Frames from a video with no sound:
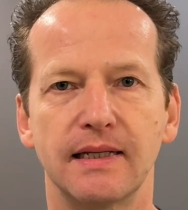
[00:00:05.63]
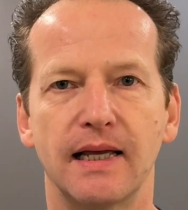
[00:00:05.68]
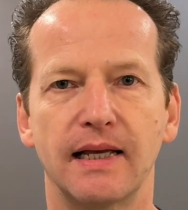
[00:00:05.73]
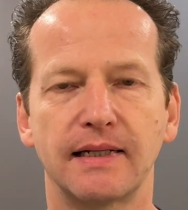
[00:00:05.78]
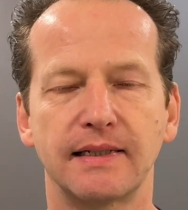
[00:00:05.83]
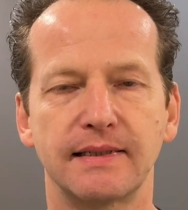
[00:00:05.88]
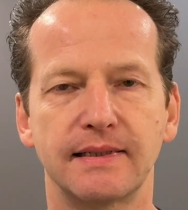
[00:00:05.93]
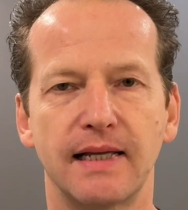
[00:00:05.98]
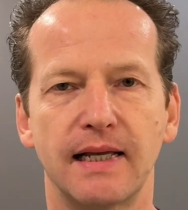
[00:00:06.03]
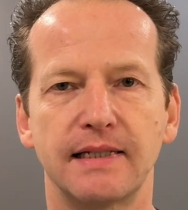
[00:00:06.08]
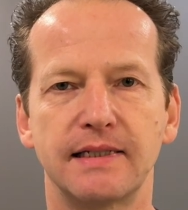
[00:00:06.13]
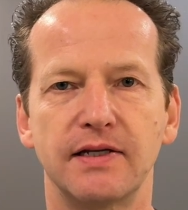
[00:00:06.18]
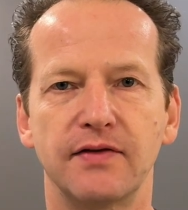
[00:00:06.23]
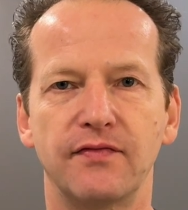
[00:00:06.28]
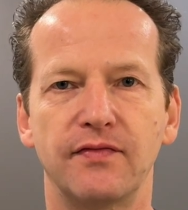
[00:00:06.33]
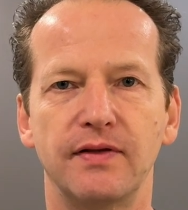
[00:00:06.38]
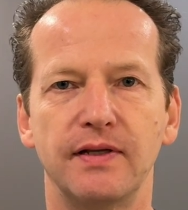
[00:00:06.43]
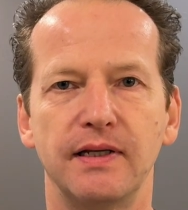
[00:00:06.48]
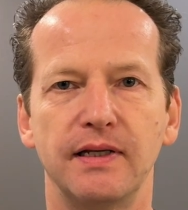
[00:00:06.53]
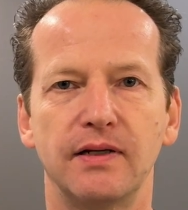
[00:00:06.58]

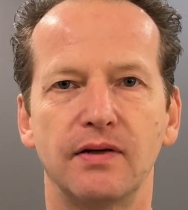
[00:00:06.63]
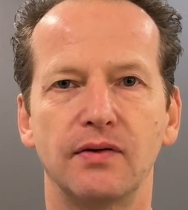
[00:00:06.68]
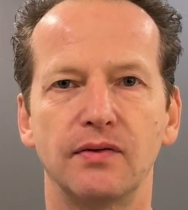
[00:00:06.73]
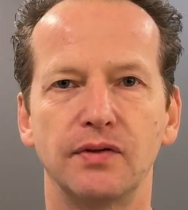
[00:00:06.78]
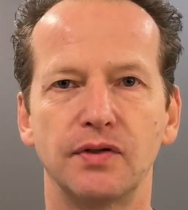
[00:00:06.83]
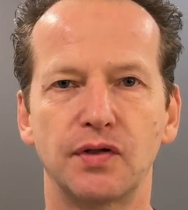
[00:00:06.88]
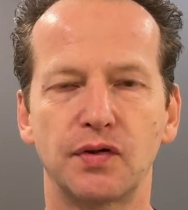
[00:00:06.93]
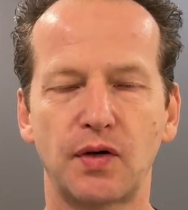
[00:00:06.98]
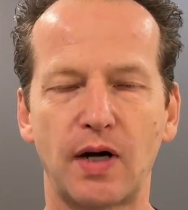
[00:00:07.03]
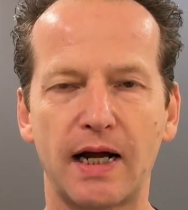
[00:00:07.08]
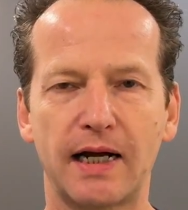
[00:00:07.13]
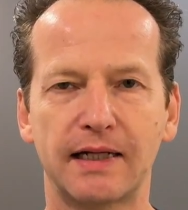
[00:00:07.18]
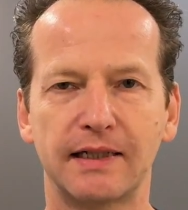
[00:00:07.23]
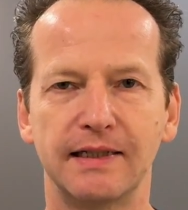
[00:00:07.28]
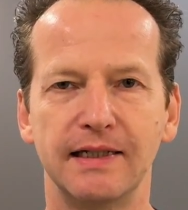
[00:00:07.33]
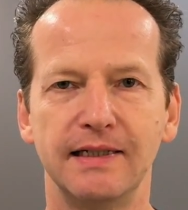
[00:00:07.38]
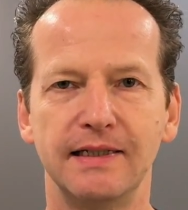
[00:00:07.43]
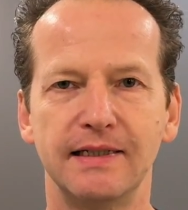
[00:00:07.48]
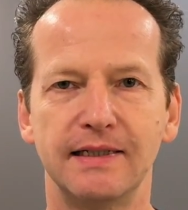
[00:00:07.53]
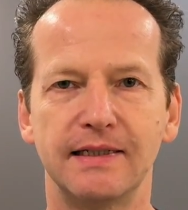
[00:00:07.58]
excessively
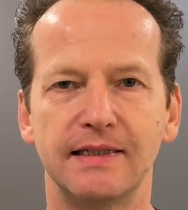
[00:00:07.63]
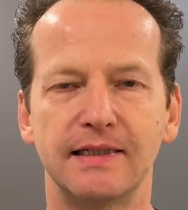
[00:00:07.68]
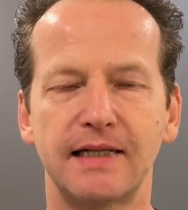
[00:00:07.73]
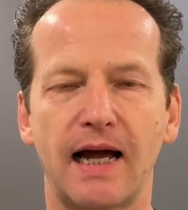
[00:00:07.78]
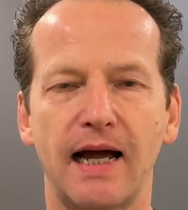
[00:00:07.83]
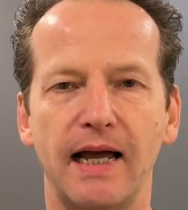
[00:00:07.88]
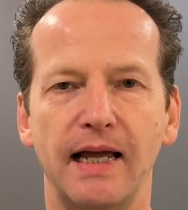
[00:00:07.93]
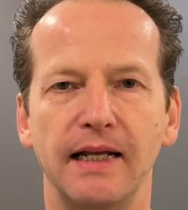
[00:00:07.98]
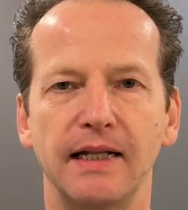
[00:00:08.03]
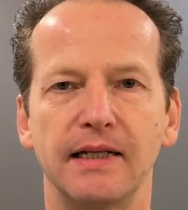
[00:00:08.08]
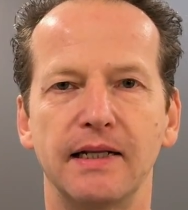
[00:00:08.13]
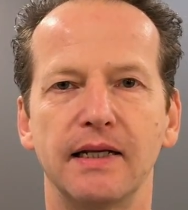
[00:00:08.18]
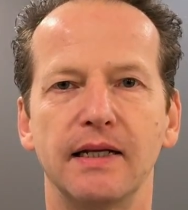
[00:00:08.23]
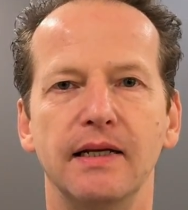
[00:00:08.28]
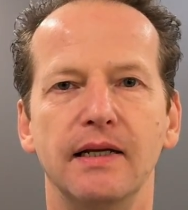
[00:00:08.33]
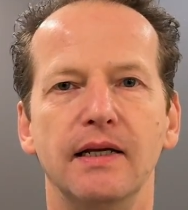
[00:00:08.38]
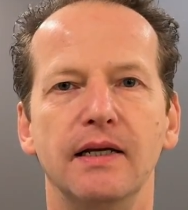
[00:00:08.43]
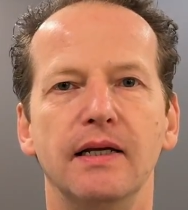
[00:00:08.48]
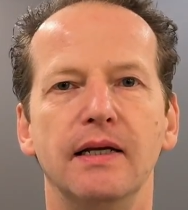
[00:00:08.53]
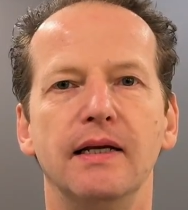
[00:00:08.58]
contracted, tight
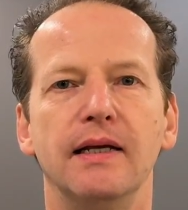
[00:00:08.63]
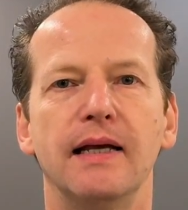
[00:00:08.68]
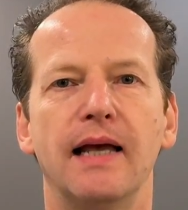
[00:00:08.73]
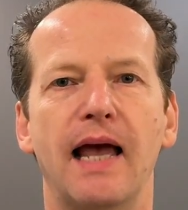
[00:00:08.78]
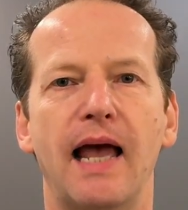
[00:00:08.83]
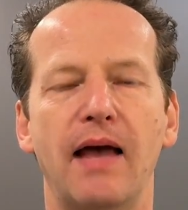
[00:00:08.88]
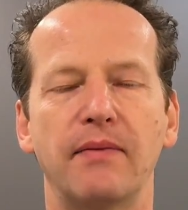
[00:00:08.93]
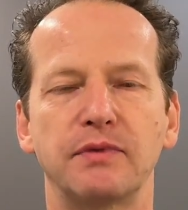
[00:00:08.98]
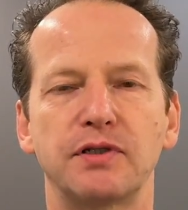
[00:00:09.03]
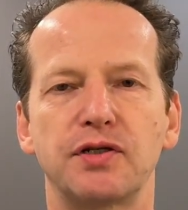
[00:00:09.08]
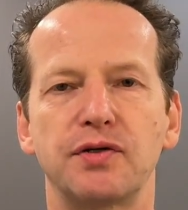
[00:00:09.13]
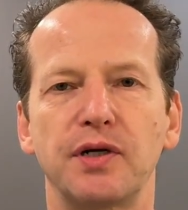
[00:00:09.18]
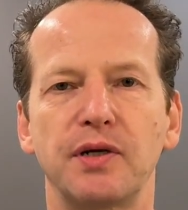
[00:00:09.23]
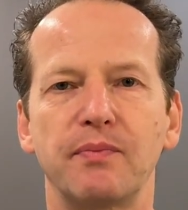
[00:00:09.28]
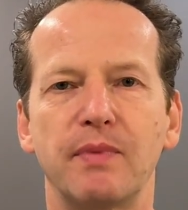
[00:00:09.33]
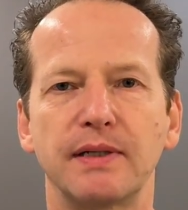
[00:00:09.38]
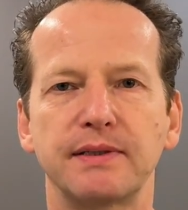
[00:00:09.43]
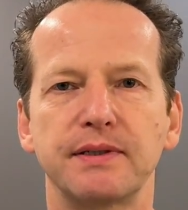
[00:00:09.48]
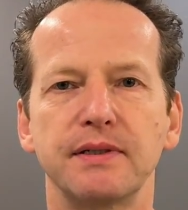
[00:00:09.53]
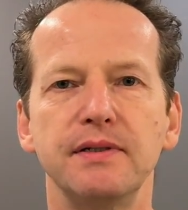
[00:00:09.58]
hamstring
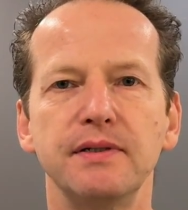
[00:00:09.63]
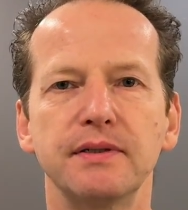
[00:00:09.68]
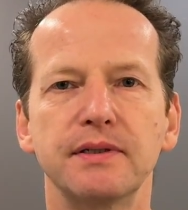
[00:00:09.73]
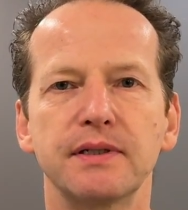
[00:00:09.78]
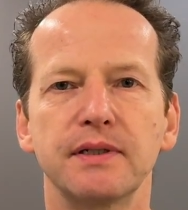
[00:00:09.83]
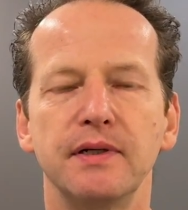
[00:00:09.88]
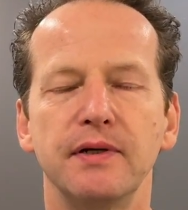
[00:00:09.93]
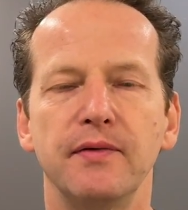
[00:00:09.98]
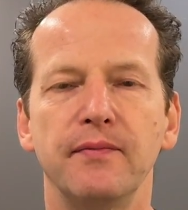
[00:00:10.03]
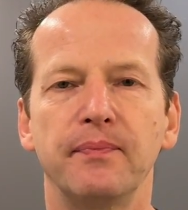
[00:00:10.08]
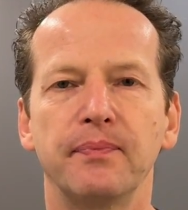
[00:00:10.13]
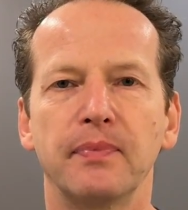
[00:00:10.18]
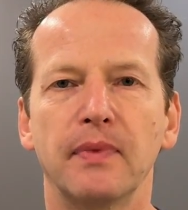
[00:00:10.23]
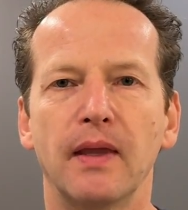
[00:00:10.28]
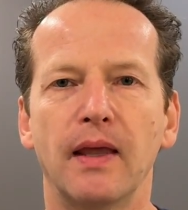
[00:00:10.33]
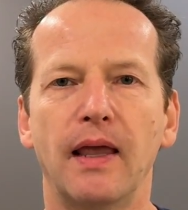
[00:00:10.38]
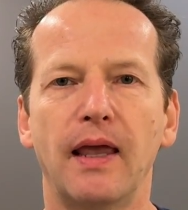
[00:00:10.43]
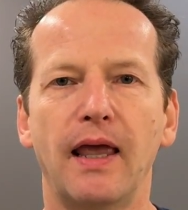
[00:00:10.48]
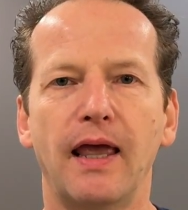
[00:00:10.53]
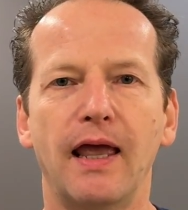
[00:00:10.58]
muscles.
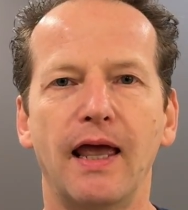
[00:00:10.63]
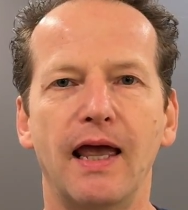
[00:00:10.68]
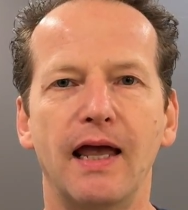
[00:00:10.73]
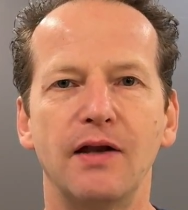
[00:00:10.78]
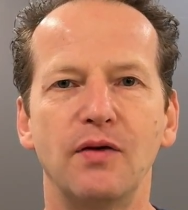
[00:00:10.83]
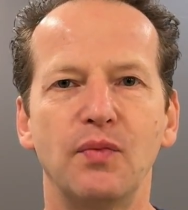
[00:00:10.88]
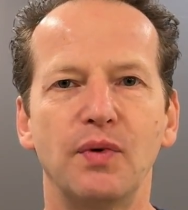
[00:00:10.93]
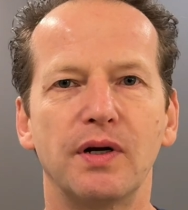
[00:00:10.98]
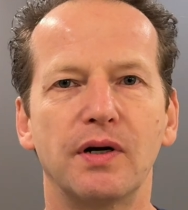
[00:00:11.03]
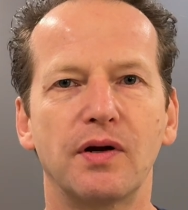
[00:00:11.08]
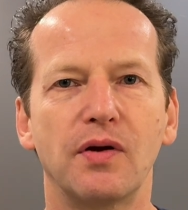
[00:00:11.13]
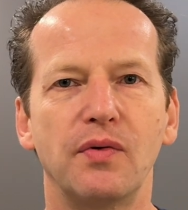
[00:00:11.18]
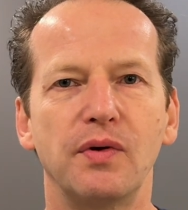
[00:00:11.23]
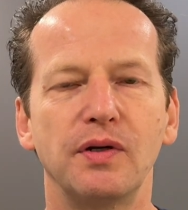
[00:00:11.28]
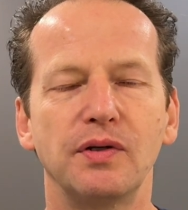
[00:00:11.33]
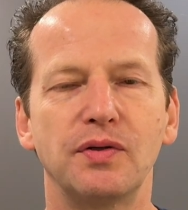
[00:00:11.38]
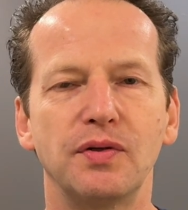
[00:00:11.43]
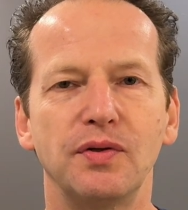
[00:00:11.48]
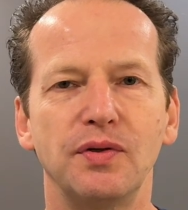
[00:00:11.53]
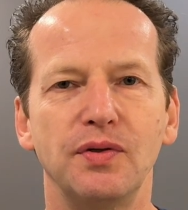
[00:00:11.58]
And we are
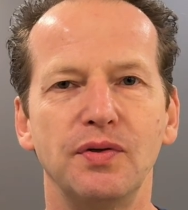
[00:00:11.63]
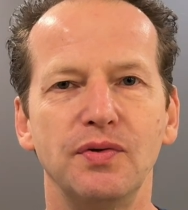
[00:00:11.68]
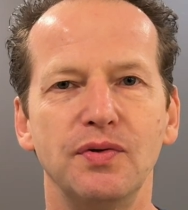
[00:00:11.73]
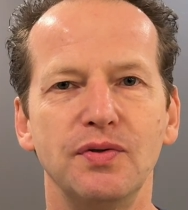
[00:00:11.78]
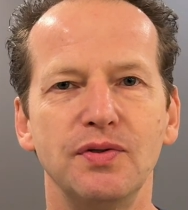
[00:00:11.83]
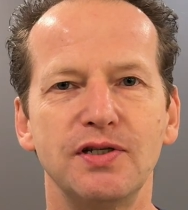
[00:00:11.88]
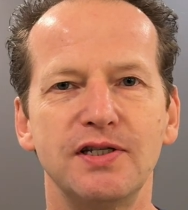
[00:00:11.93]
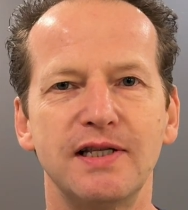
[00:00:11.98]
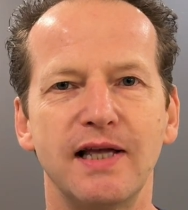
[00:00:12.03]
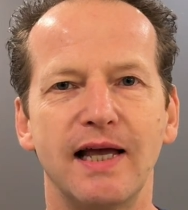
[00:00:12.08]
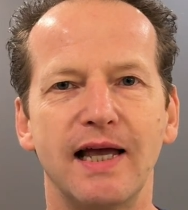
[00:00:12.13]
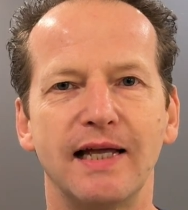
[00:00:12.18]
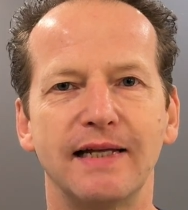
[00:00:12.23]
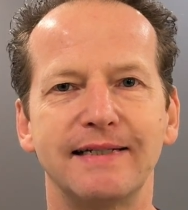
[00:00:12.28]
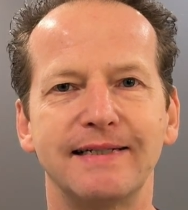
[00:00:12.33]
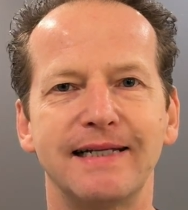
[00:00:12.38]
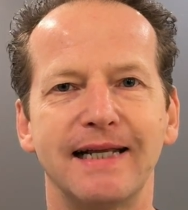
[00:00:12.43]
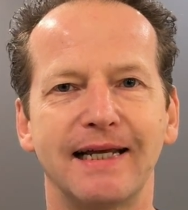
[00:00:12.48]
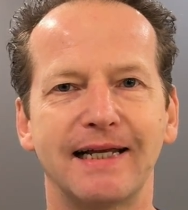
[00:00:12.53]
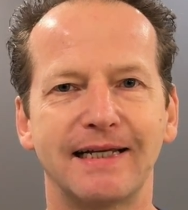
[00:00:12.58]
going to use the
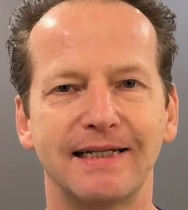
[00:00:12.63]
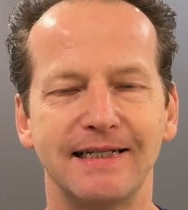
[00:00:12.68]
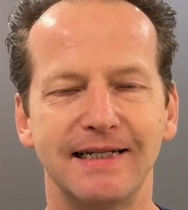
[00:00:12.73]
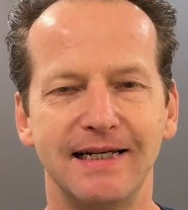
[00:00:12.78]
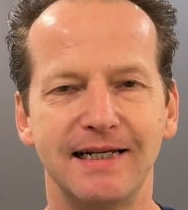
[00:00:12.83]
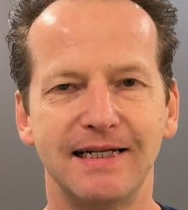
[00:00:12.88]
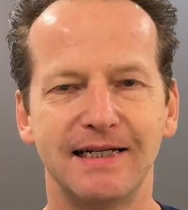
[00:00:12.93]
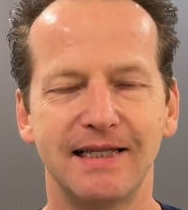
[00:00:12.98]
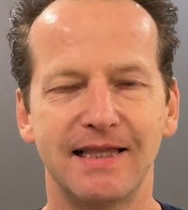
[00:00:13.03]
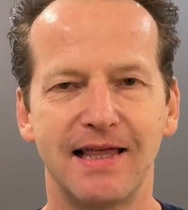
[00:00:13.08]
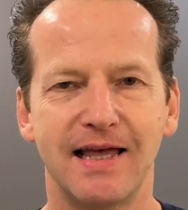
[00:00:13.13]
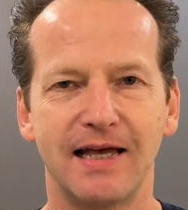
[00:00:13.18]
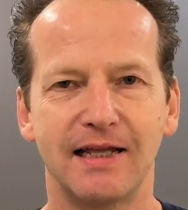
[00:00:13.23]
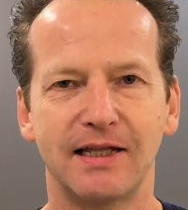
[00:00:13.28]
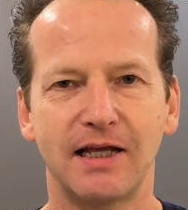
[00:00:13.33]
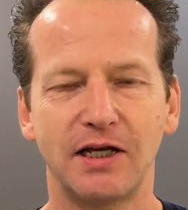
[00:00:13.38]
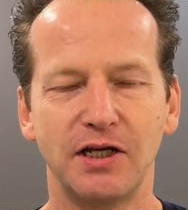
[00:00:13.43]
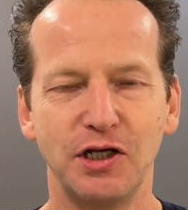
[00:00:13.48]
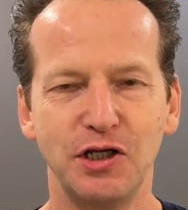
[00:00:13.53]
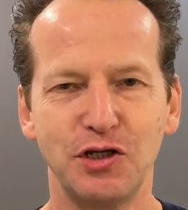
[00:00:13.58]
technique that
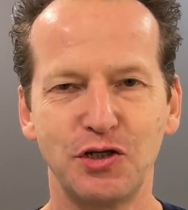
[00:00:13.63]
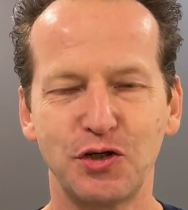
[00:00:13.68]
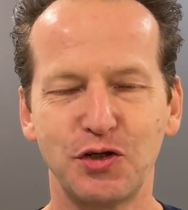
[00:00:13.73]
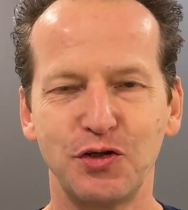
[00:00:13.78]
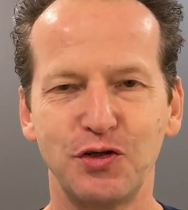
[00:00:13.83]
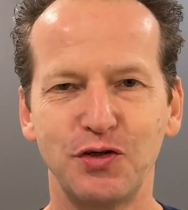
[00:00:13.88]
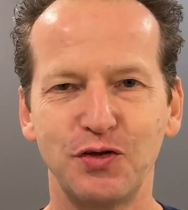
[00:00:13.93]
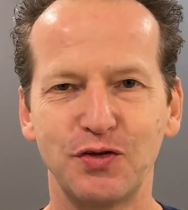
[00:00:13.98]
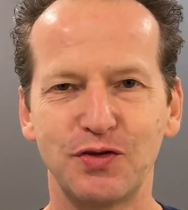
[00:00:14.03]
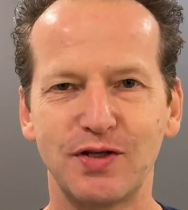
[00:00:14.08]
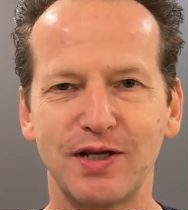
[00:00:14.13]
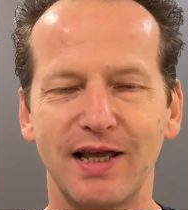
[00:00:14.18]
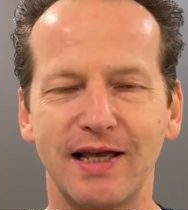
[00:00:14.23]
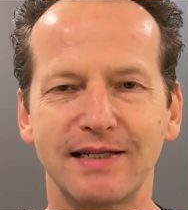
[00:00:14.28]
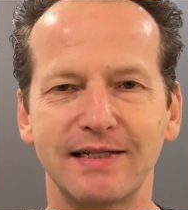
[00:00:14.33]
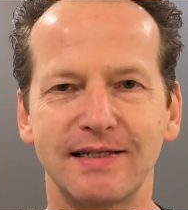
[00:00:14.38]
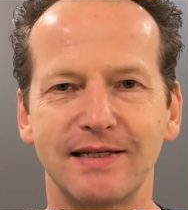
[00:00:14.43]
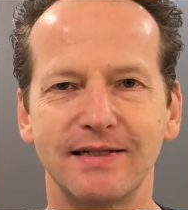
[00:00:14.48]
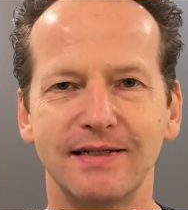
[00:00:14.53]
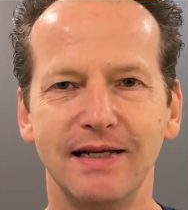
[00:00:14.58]
I introduced
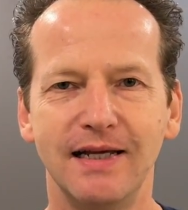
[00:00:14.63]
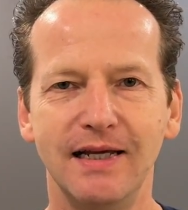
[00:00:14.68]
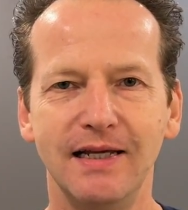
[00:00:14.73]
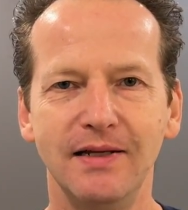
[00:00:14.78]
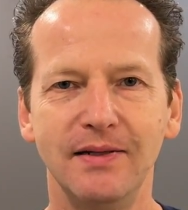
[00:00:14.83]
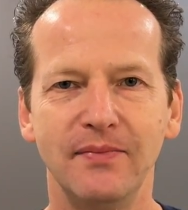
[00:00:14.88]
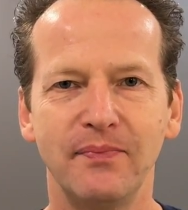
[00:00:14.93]
yesterday